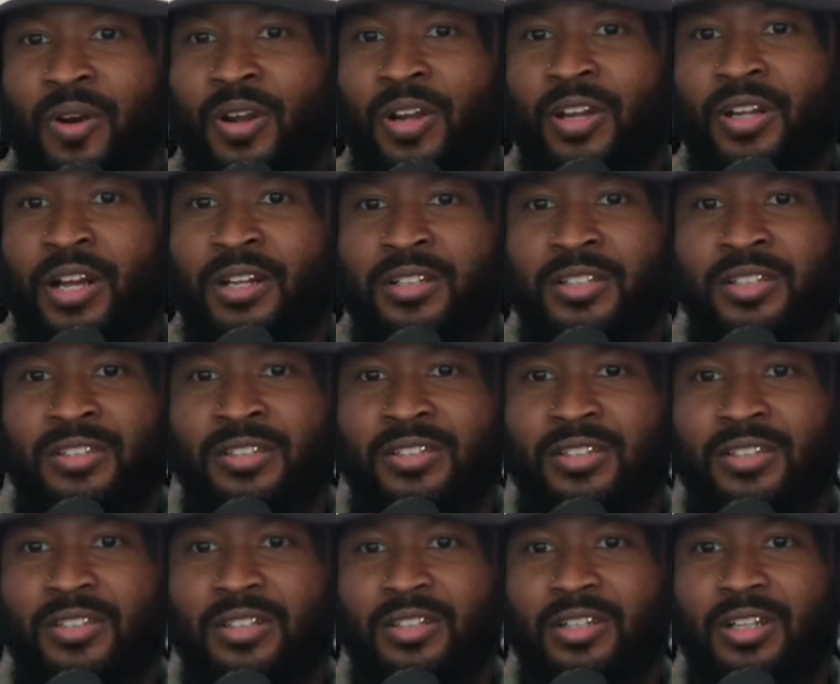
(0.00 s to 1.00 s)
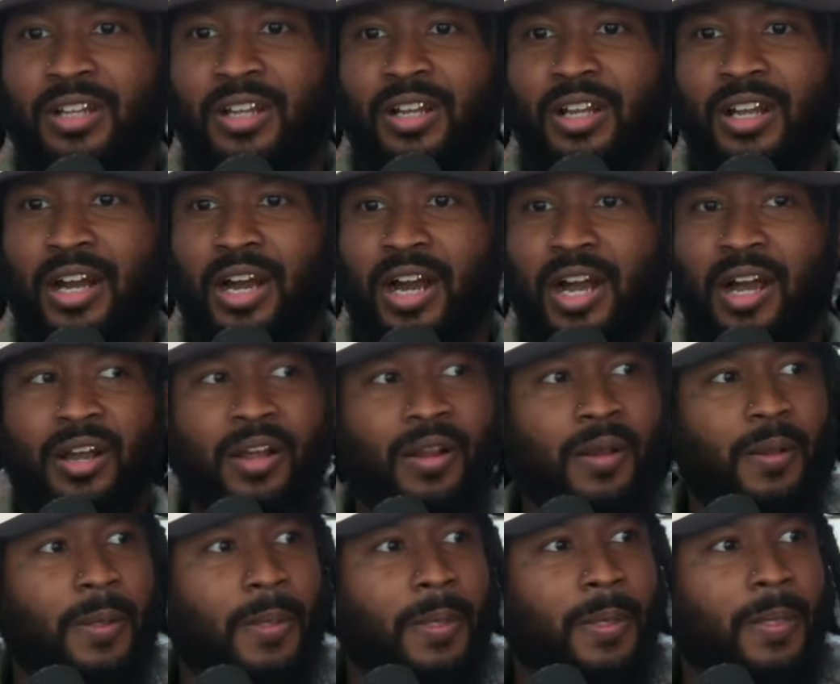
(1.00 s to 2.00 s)
working, I just Bro, what you
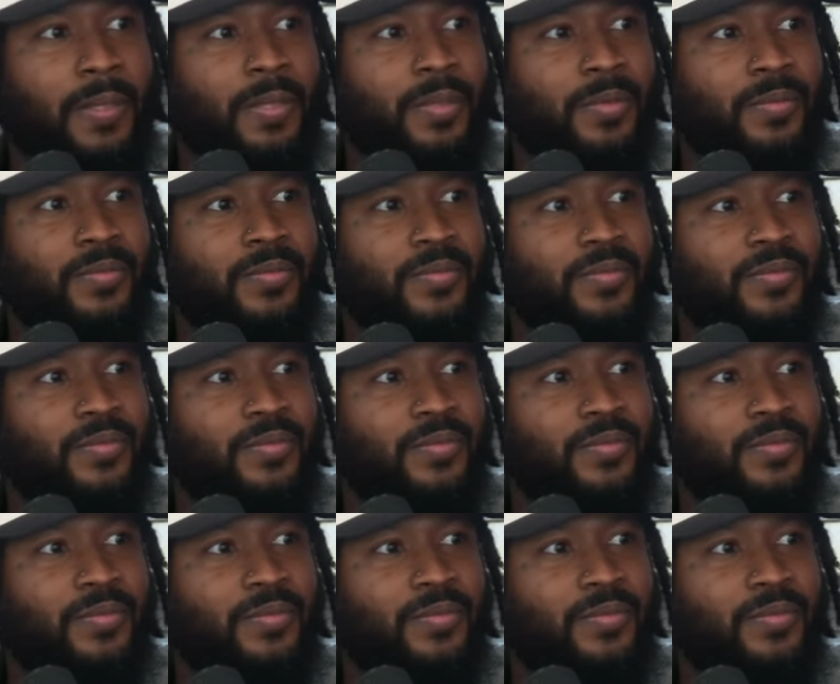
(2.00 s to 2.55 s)
don't do, like you